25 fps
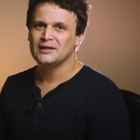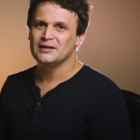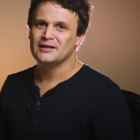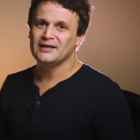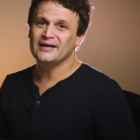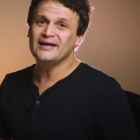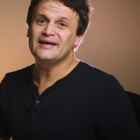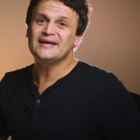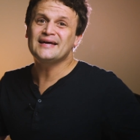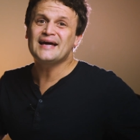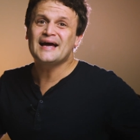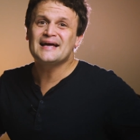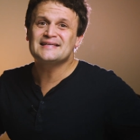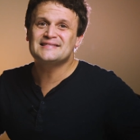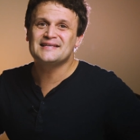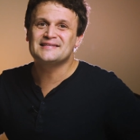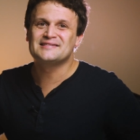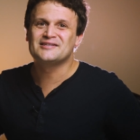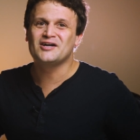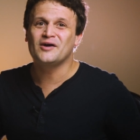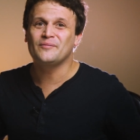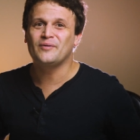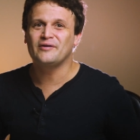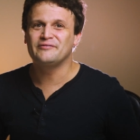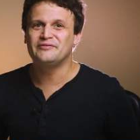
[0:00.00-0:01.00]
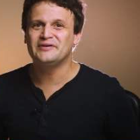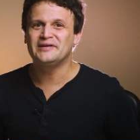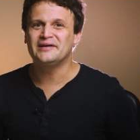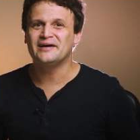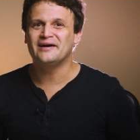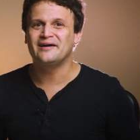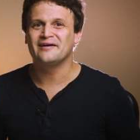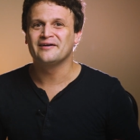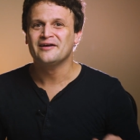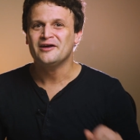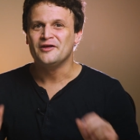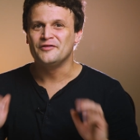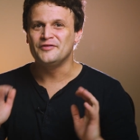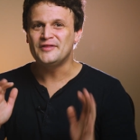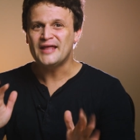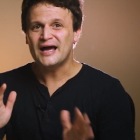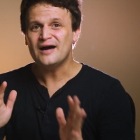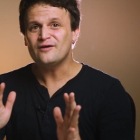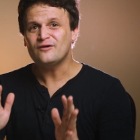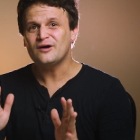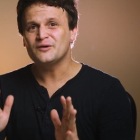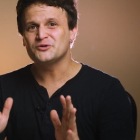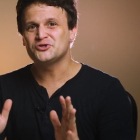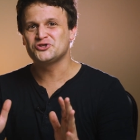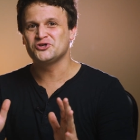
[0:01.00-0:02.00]
Hey guys, it's Gaba V R.
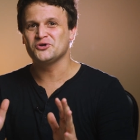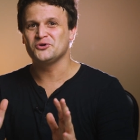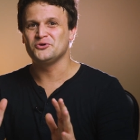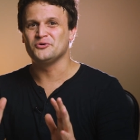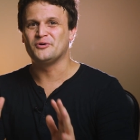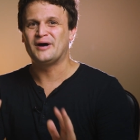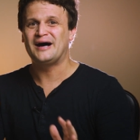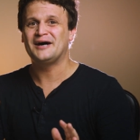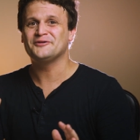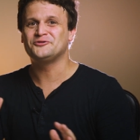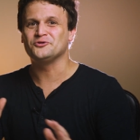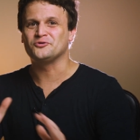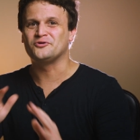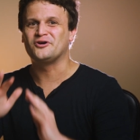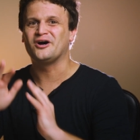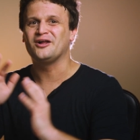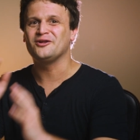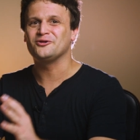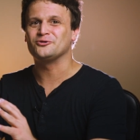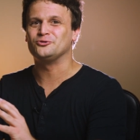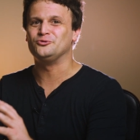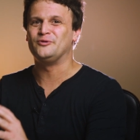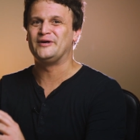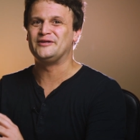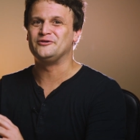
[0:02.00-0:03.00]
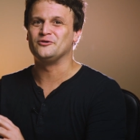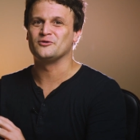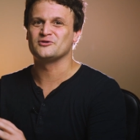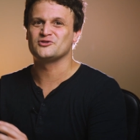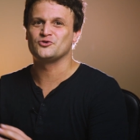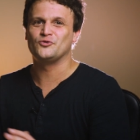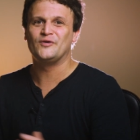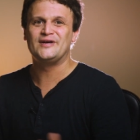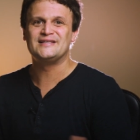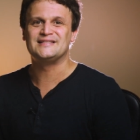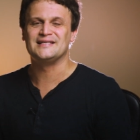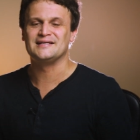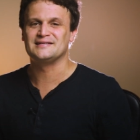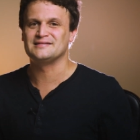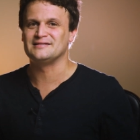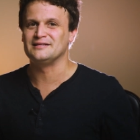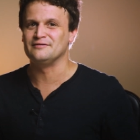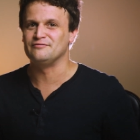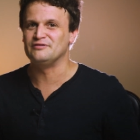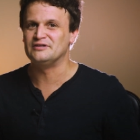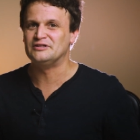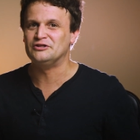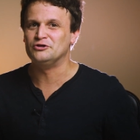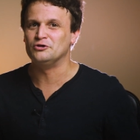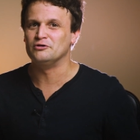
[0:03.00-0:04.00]
Now I'll show you how to calibrate your three
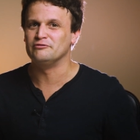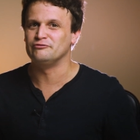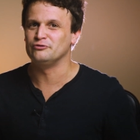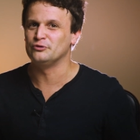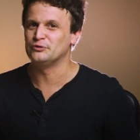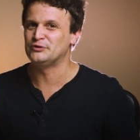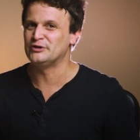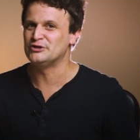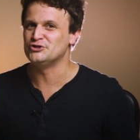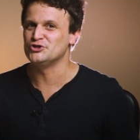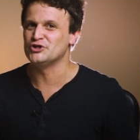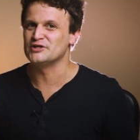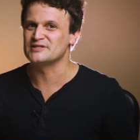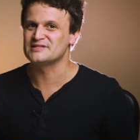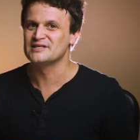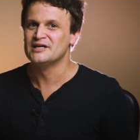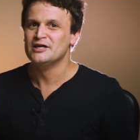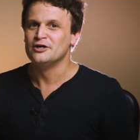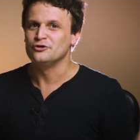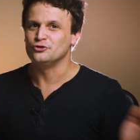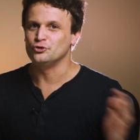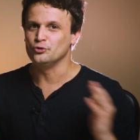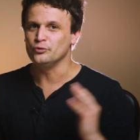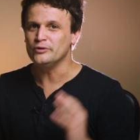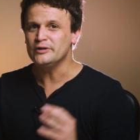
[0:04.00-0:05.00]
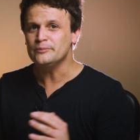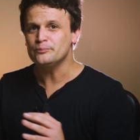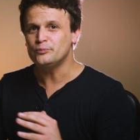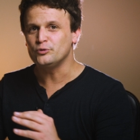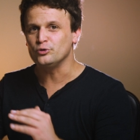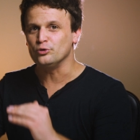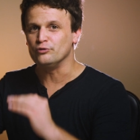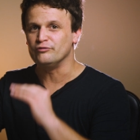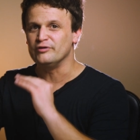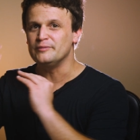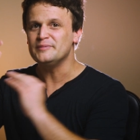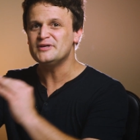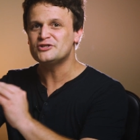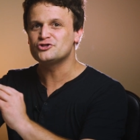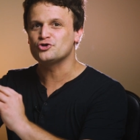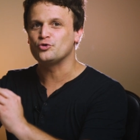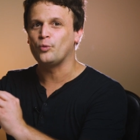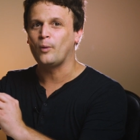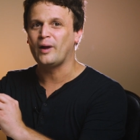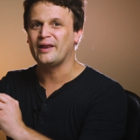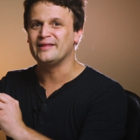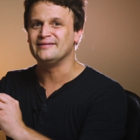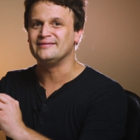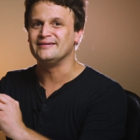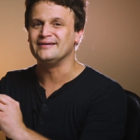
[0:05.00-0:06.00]
sixty video footages to improve image
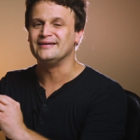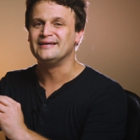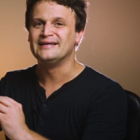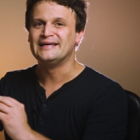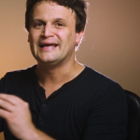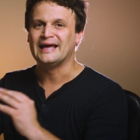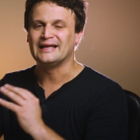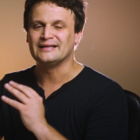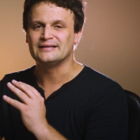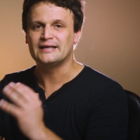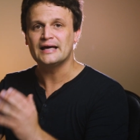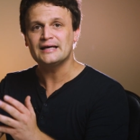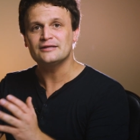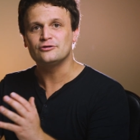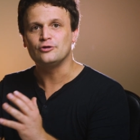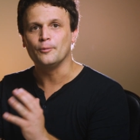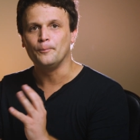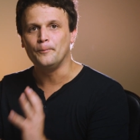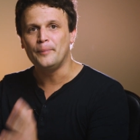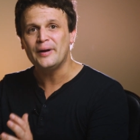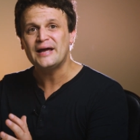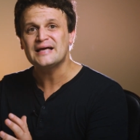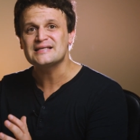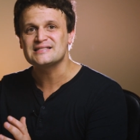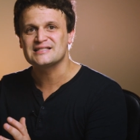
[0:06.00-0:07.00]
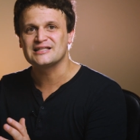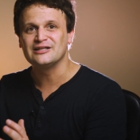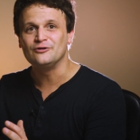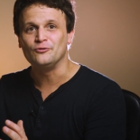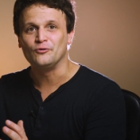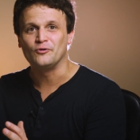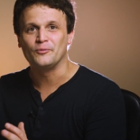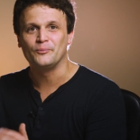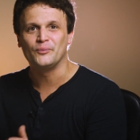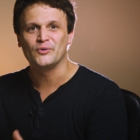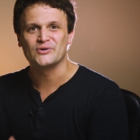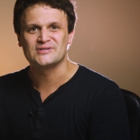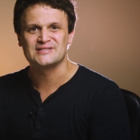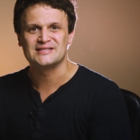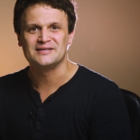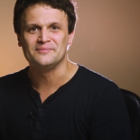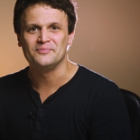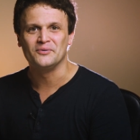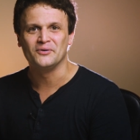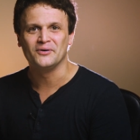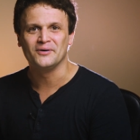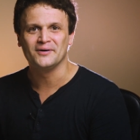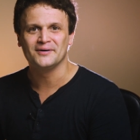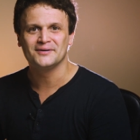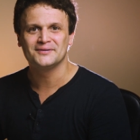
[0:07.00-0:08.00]
quality and get the best look
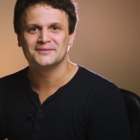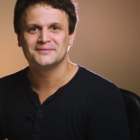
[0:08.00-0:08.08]
possible.